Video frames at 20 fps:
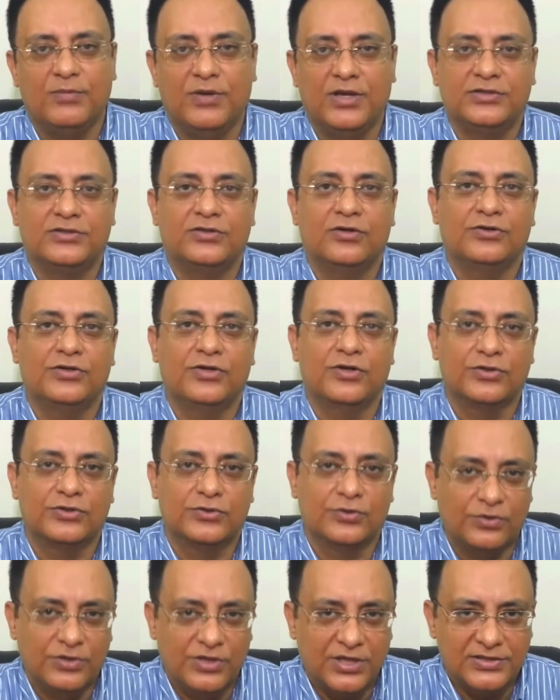based on your
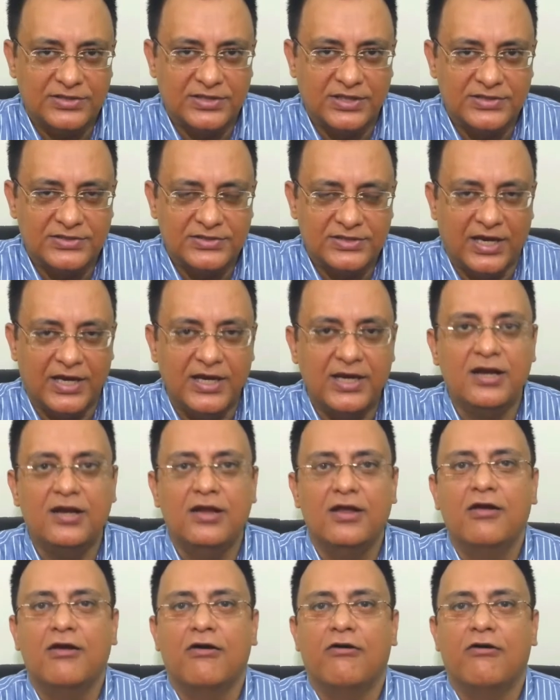zodiac sun sign.